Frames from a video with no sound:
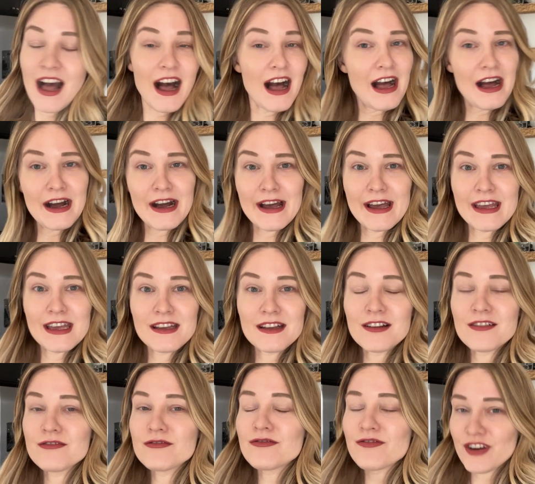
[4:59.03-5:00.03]
I
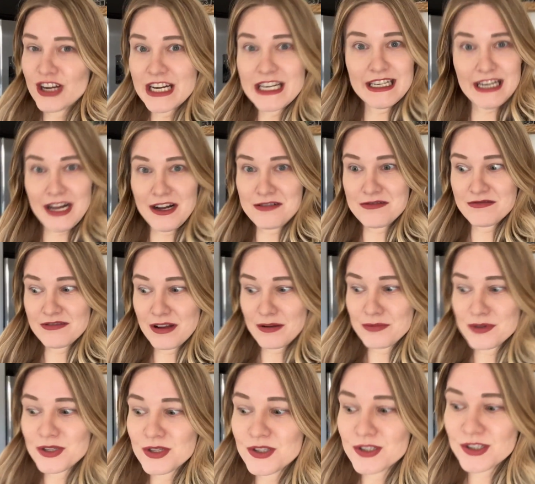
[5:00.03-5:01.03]
freaked out. I
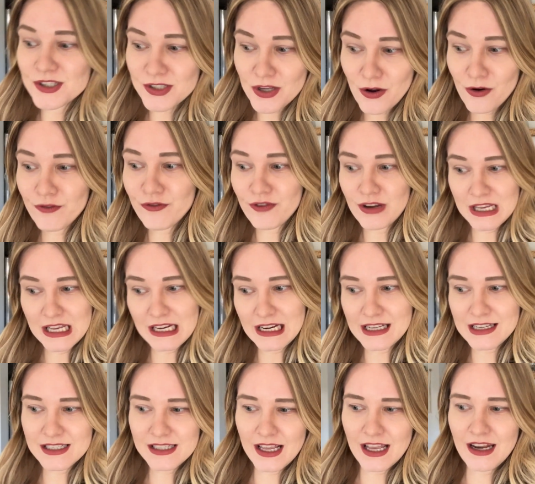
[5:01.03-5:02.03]
was so freaking
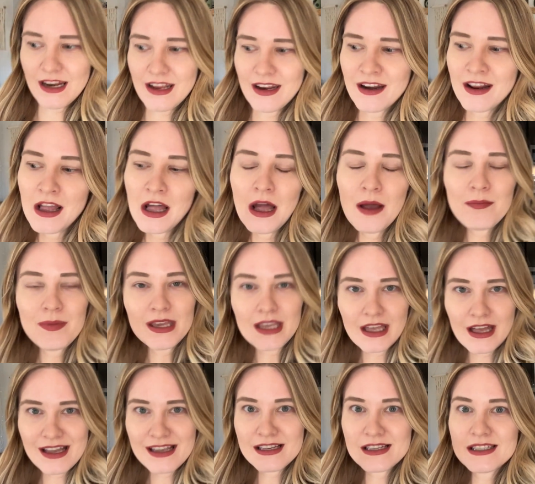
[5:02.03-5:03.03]
excited
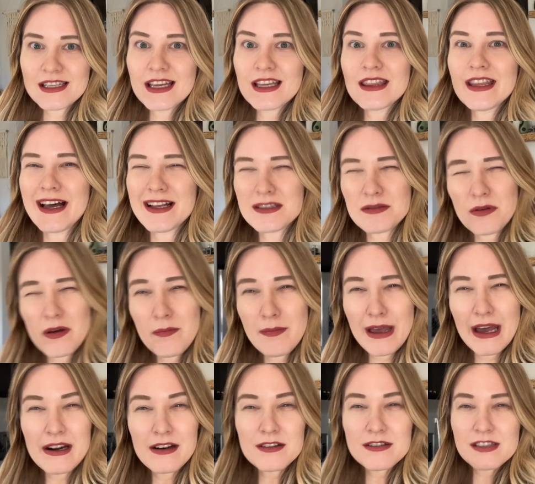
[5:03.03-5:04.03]
because like that's what
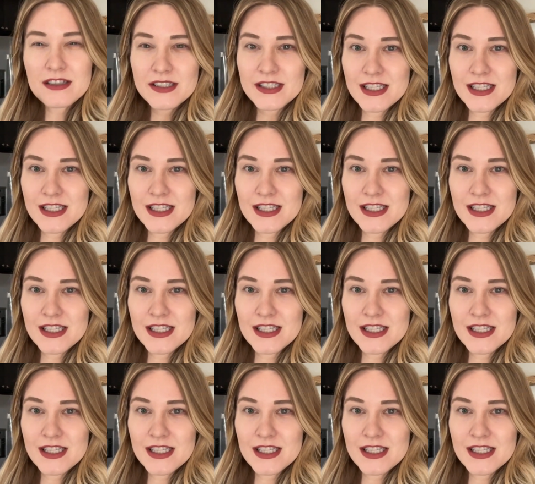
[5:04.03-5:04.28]
matters is